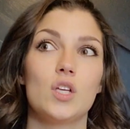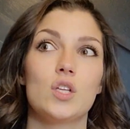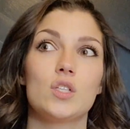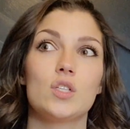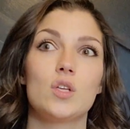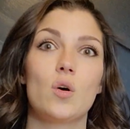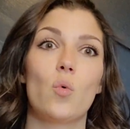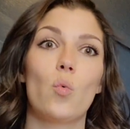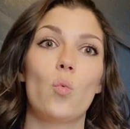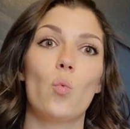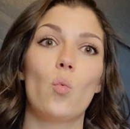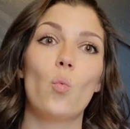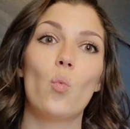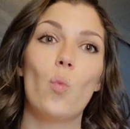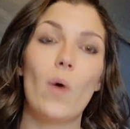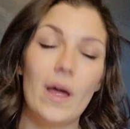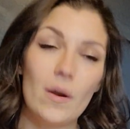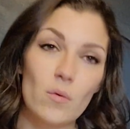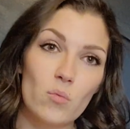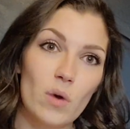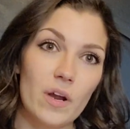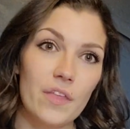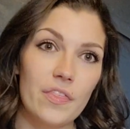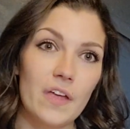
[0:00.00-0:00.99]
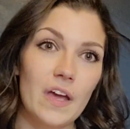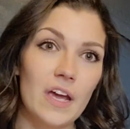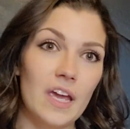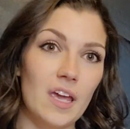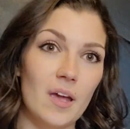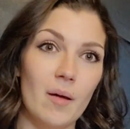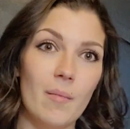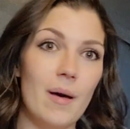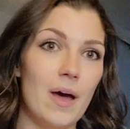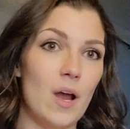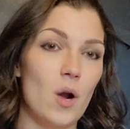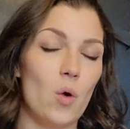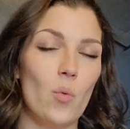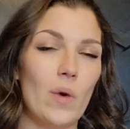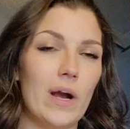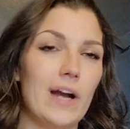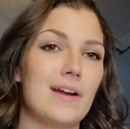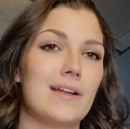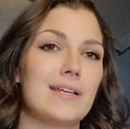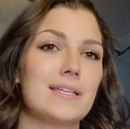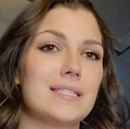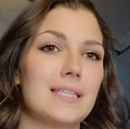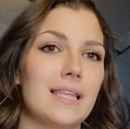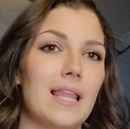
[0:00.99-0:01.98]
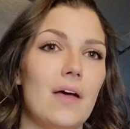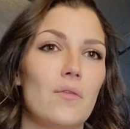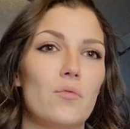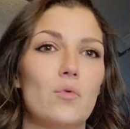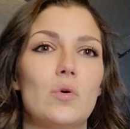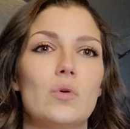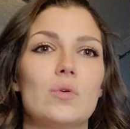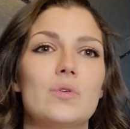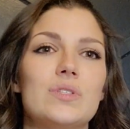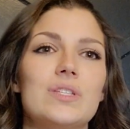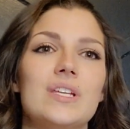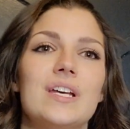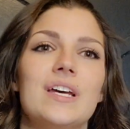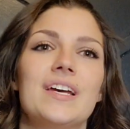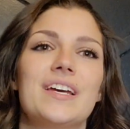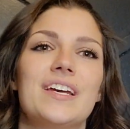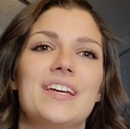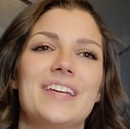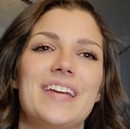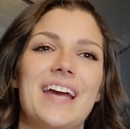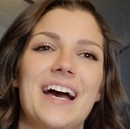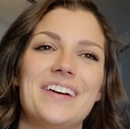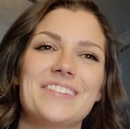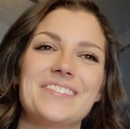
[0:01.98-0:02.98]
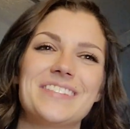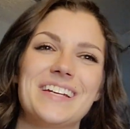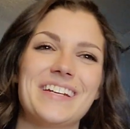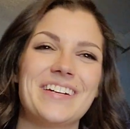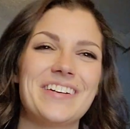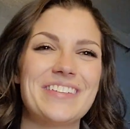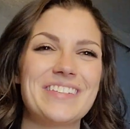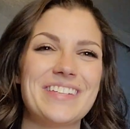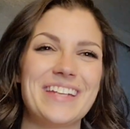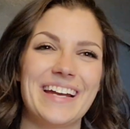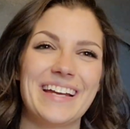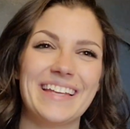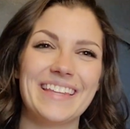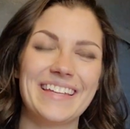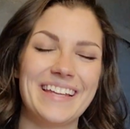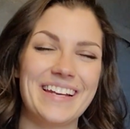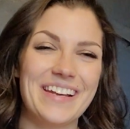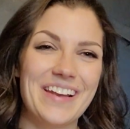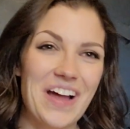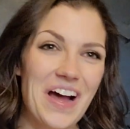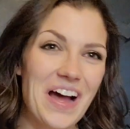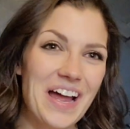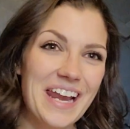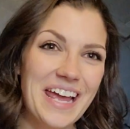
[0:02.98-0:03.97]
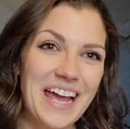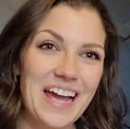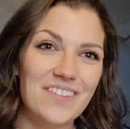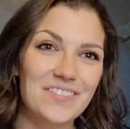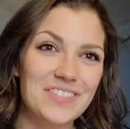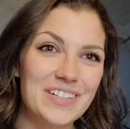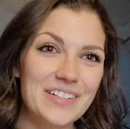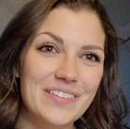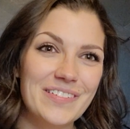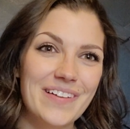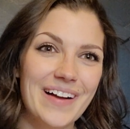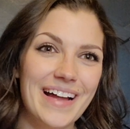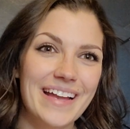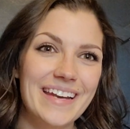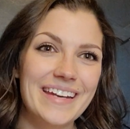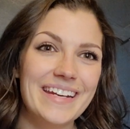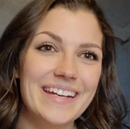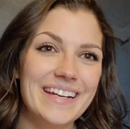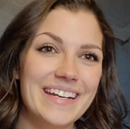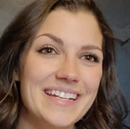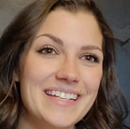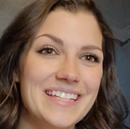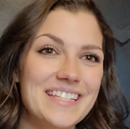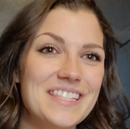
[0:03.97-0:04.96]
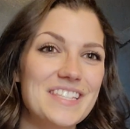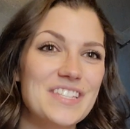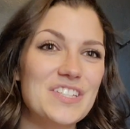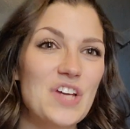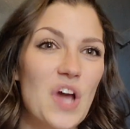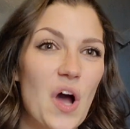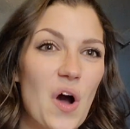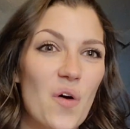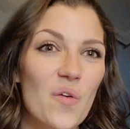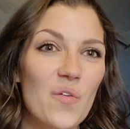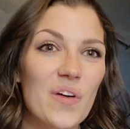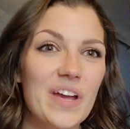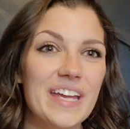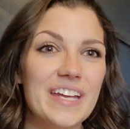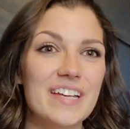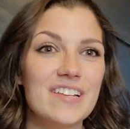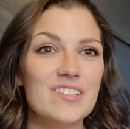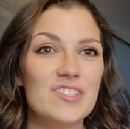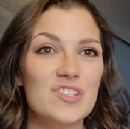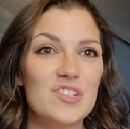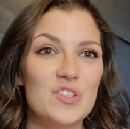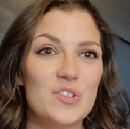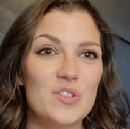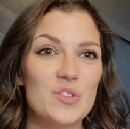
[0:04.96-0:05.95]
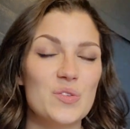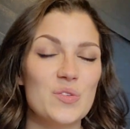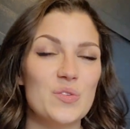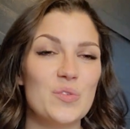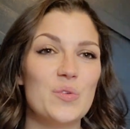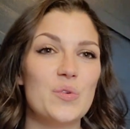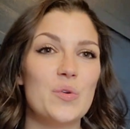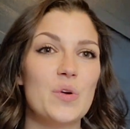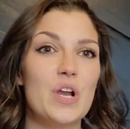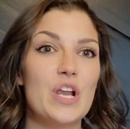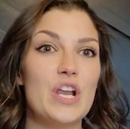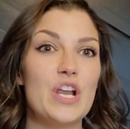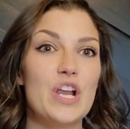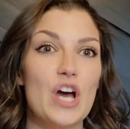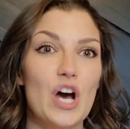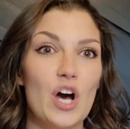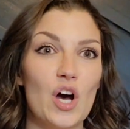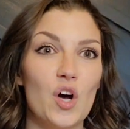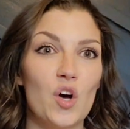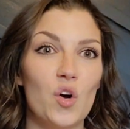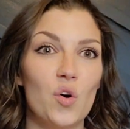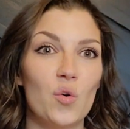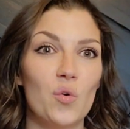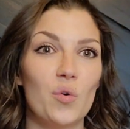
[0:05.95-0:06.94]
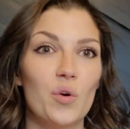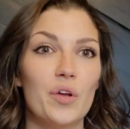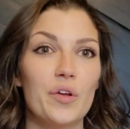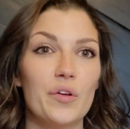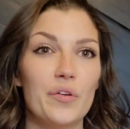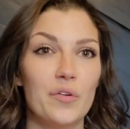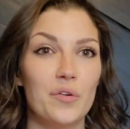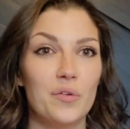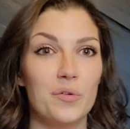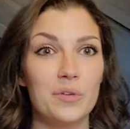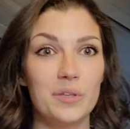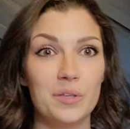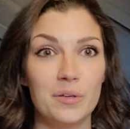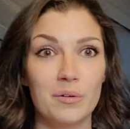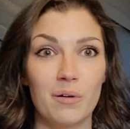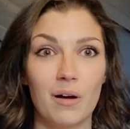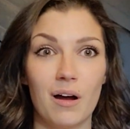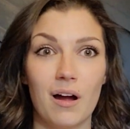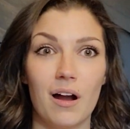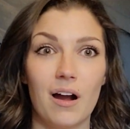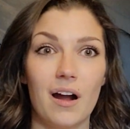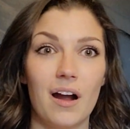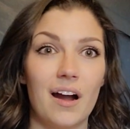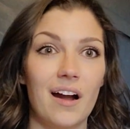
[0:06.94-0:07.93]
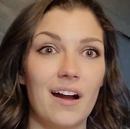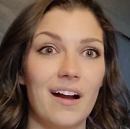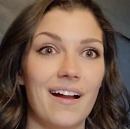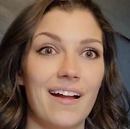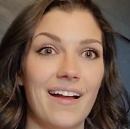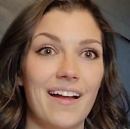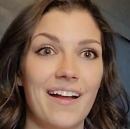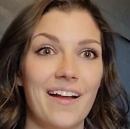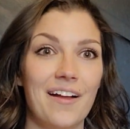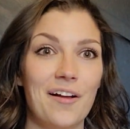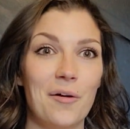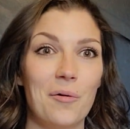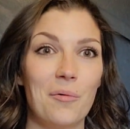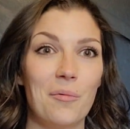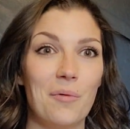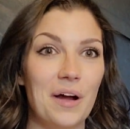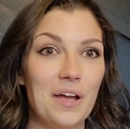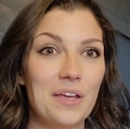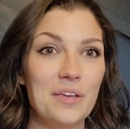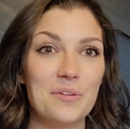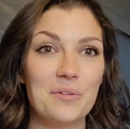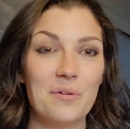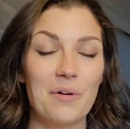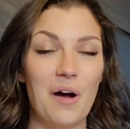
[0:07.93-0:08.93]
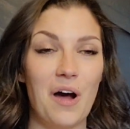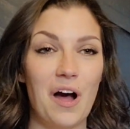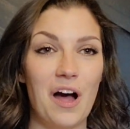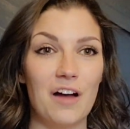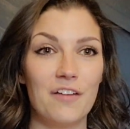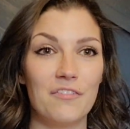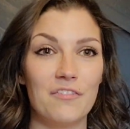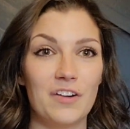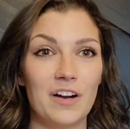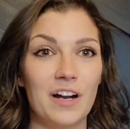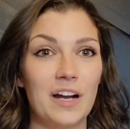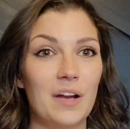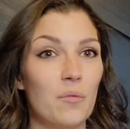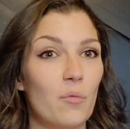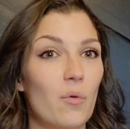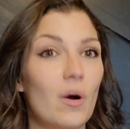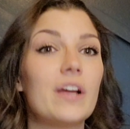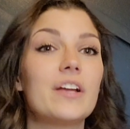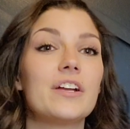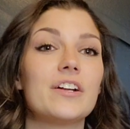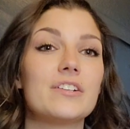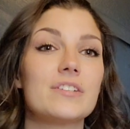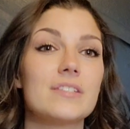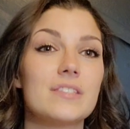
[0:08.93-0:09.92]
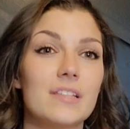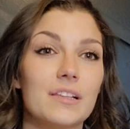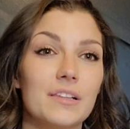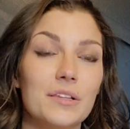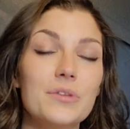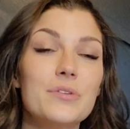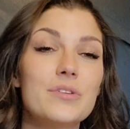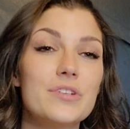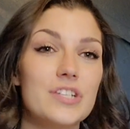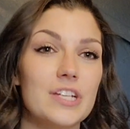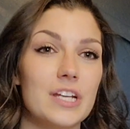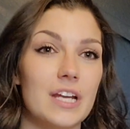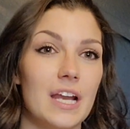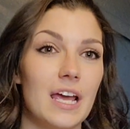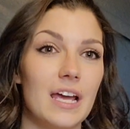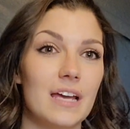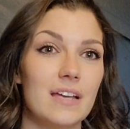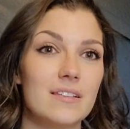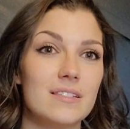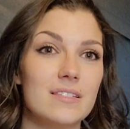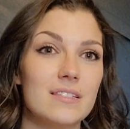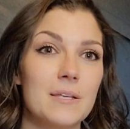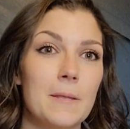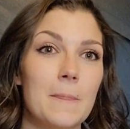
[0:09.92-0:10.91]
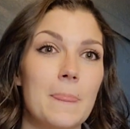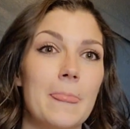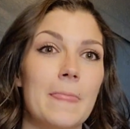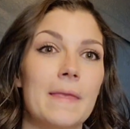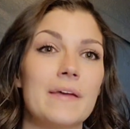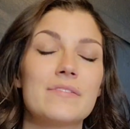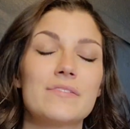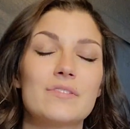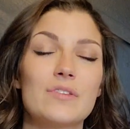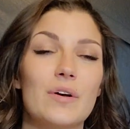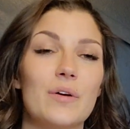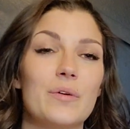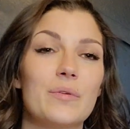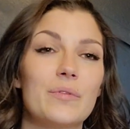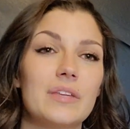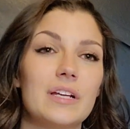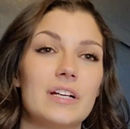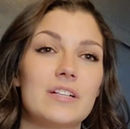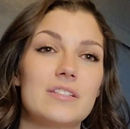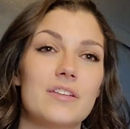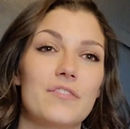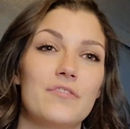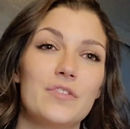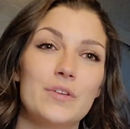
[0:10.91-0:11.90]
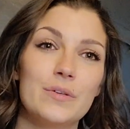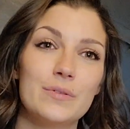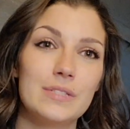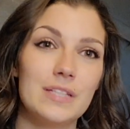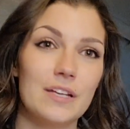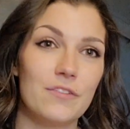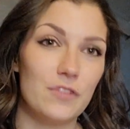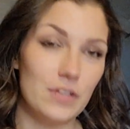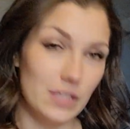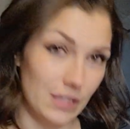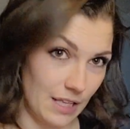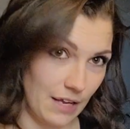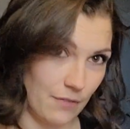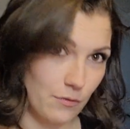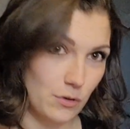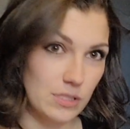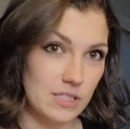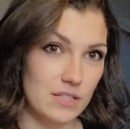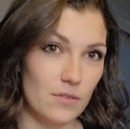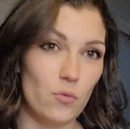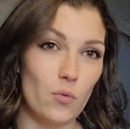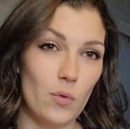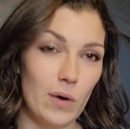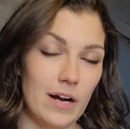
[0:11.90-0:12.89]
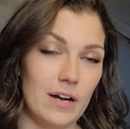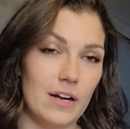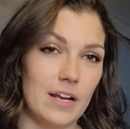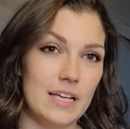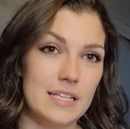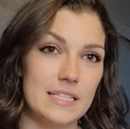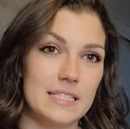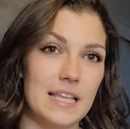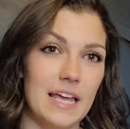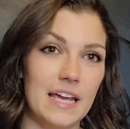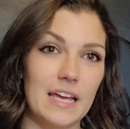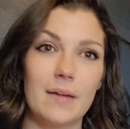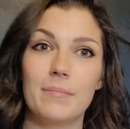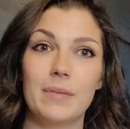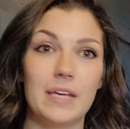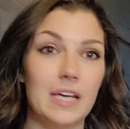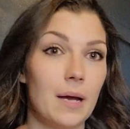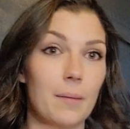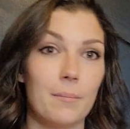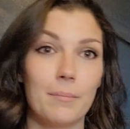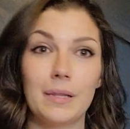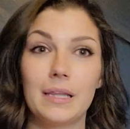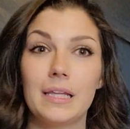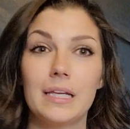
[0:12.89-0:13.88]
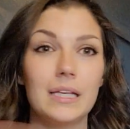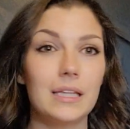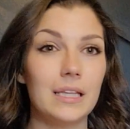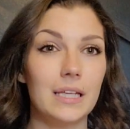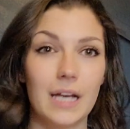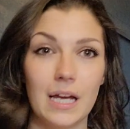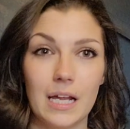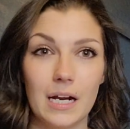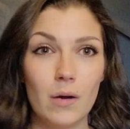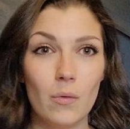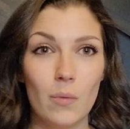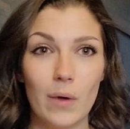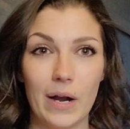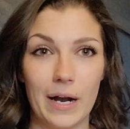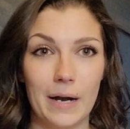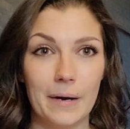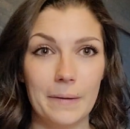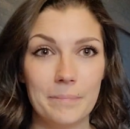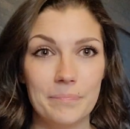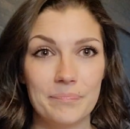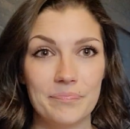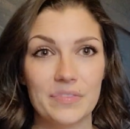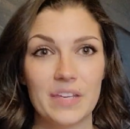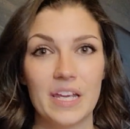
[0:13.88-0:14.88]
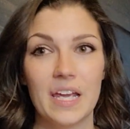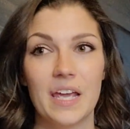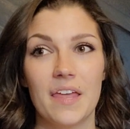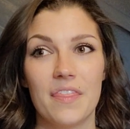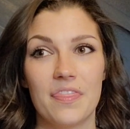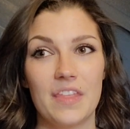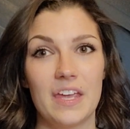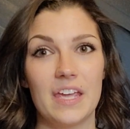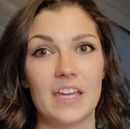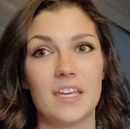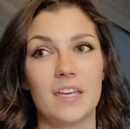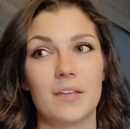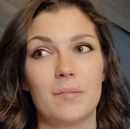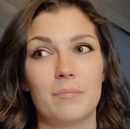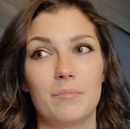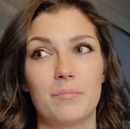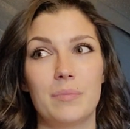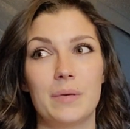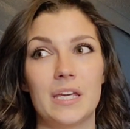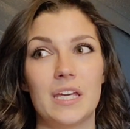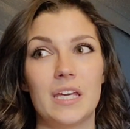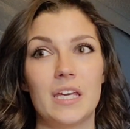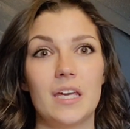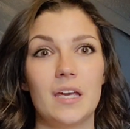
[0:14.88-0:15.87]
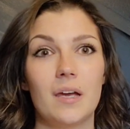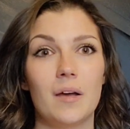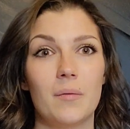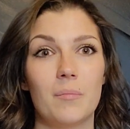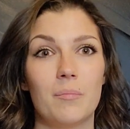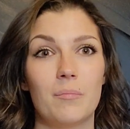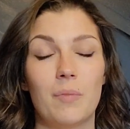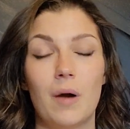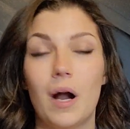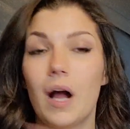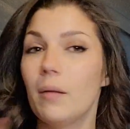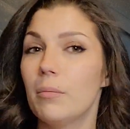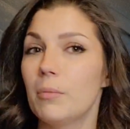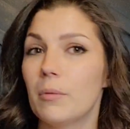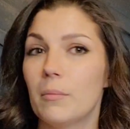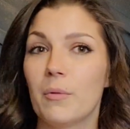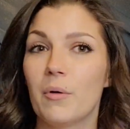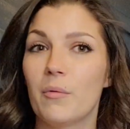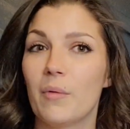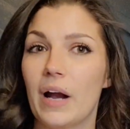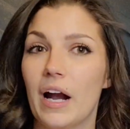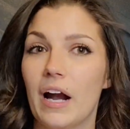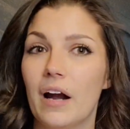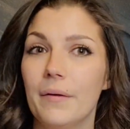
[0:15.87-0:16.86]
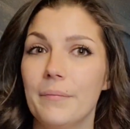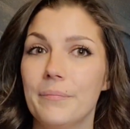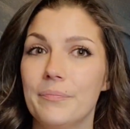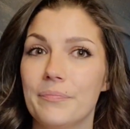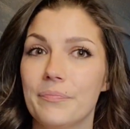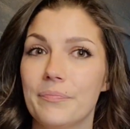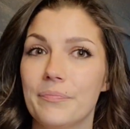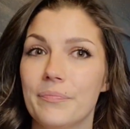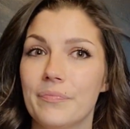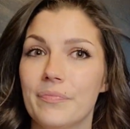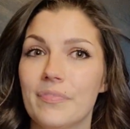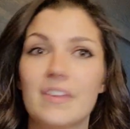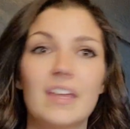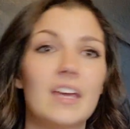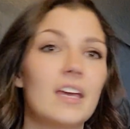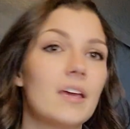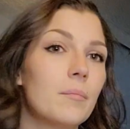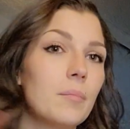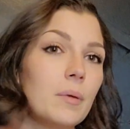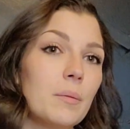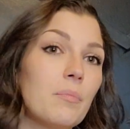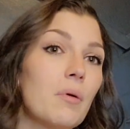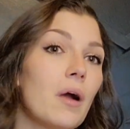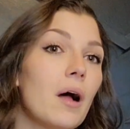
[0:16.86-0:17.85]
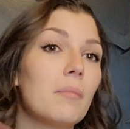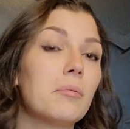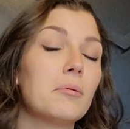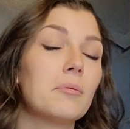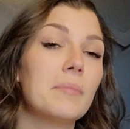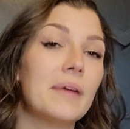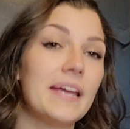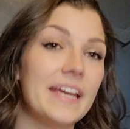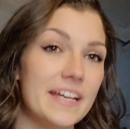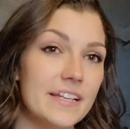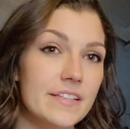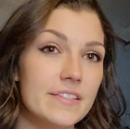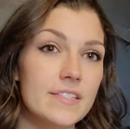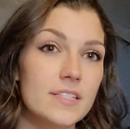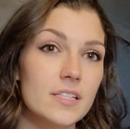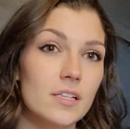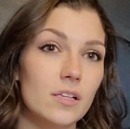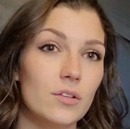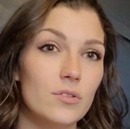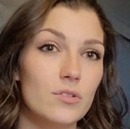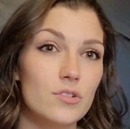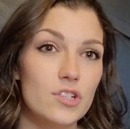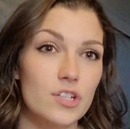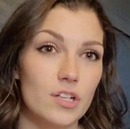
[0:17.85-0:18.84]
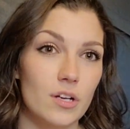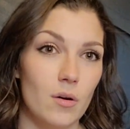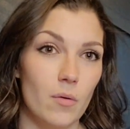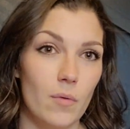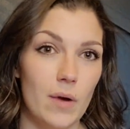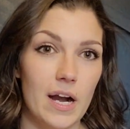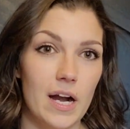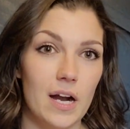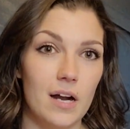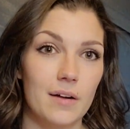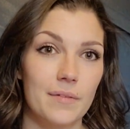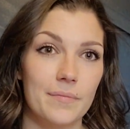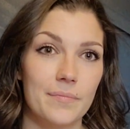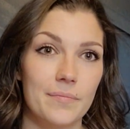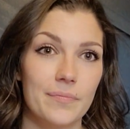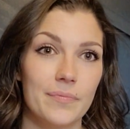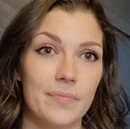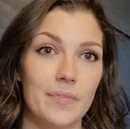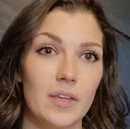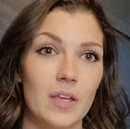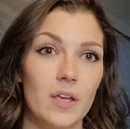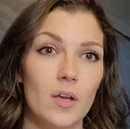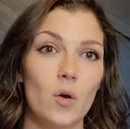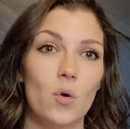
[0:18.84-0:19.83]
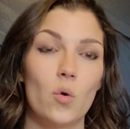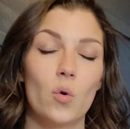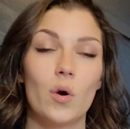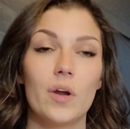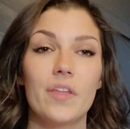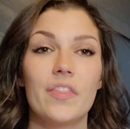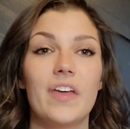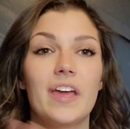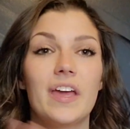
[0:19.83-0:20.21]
So when we're thinking about awareness levels, you have to understand that not everyone is going to know who you are, what you offer, and what your solution is. So there's a few different levels of awareness. They can be completely unaware. They can be problem aware. They can be problem and solution aware. Or